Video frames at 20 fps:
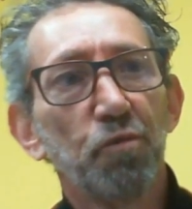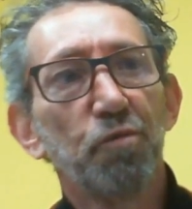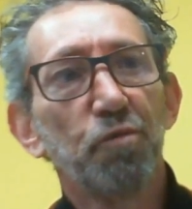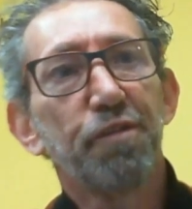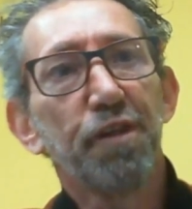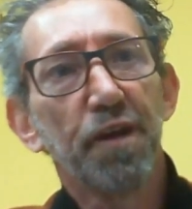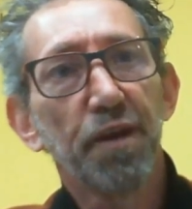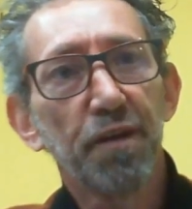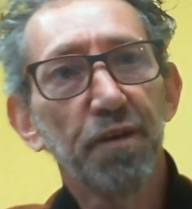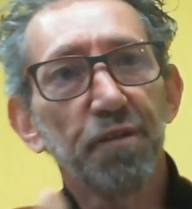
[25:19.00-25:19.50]

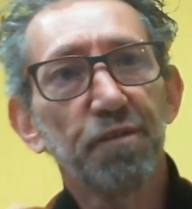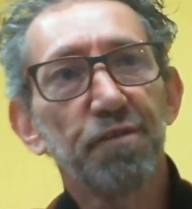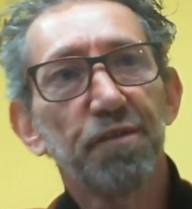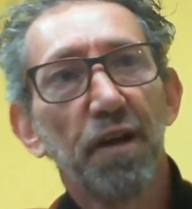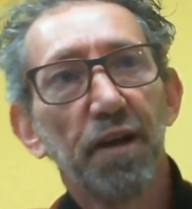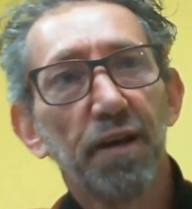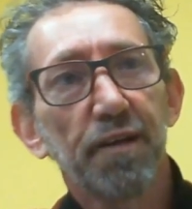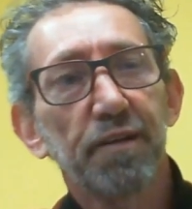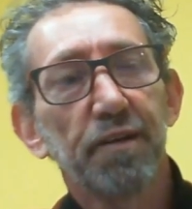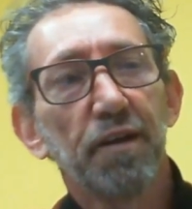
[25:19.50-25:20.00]
things
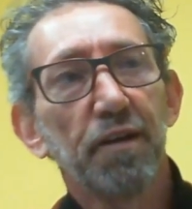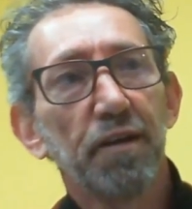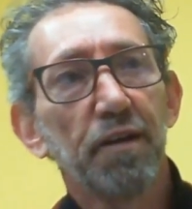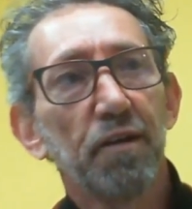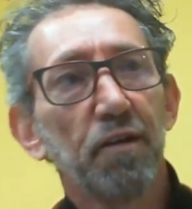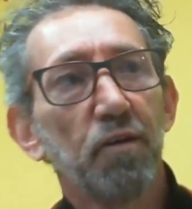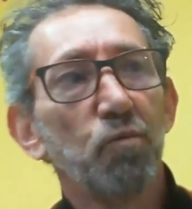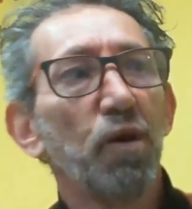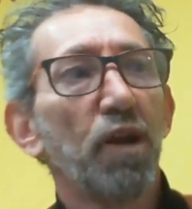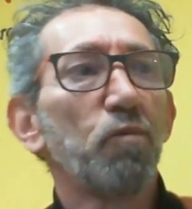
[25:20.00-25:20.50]
like
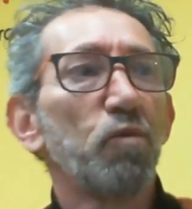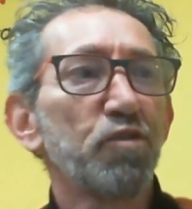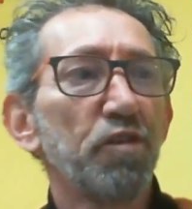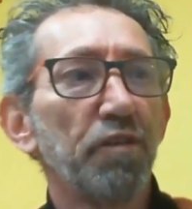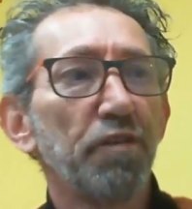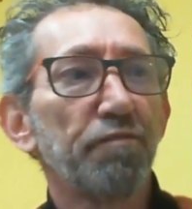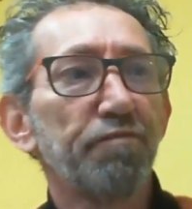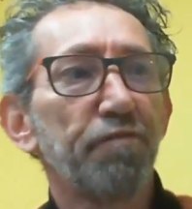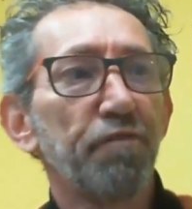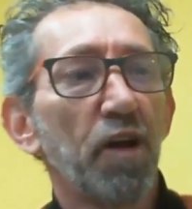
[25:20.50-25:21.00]
when I was in
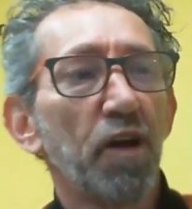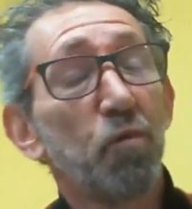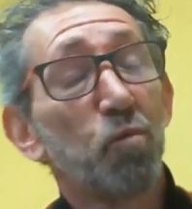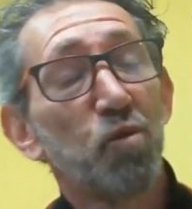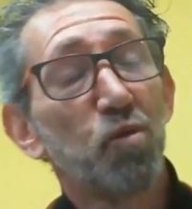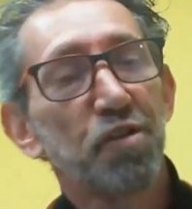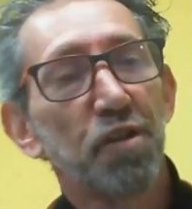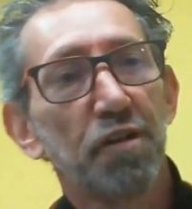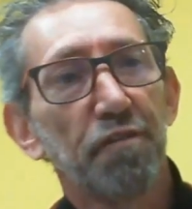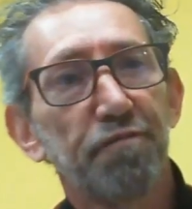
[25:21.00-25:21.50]

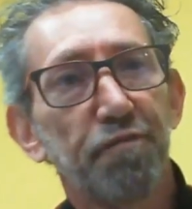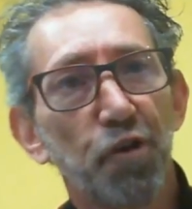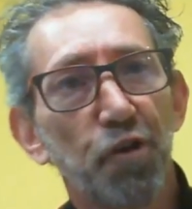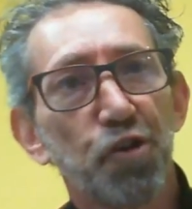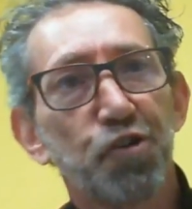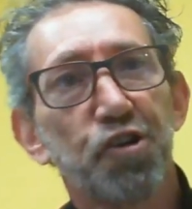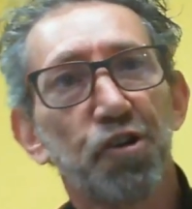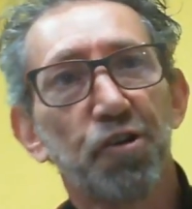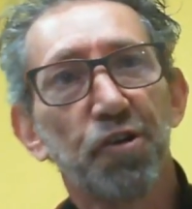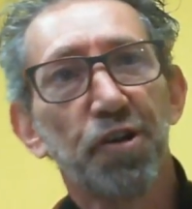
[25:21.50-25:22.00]
the
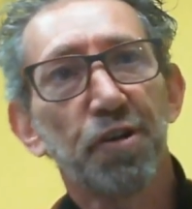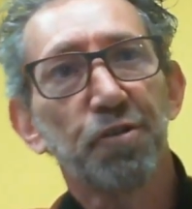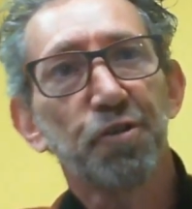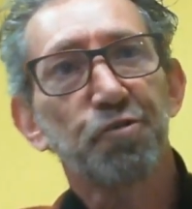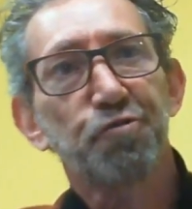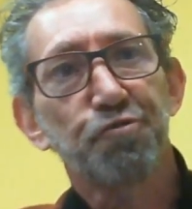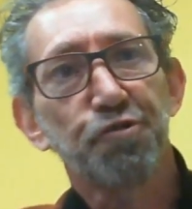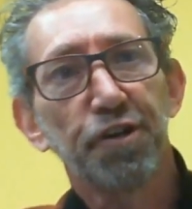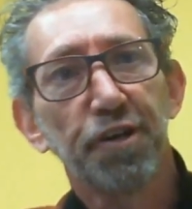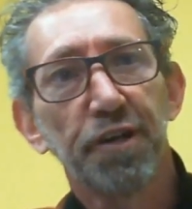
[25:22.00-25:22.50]
furniture
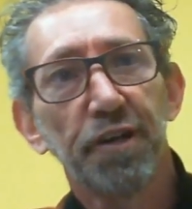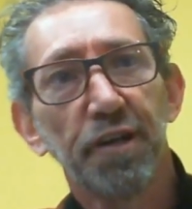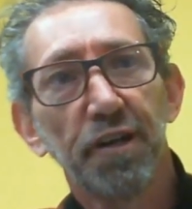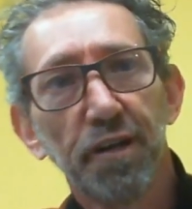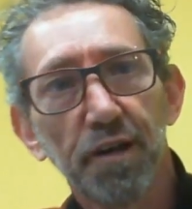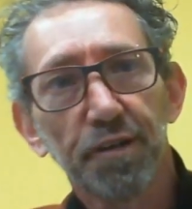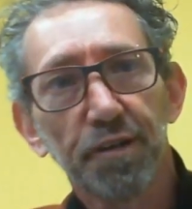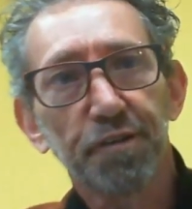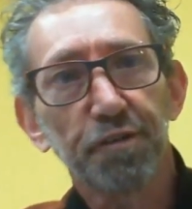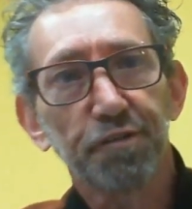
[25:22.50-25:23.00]
industry
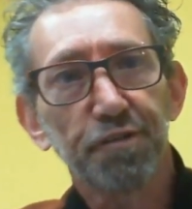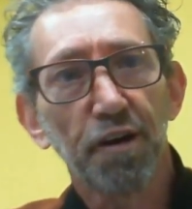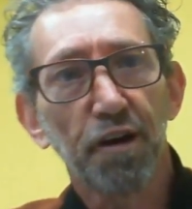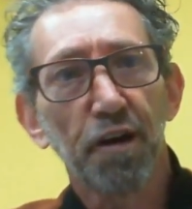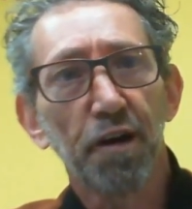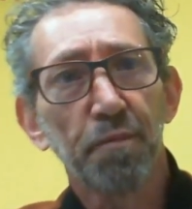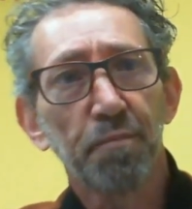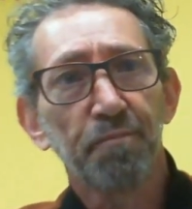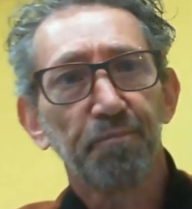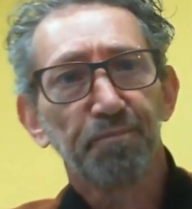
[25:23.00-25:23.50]
at the
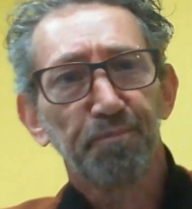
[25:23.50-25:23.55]
time.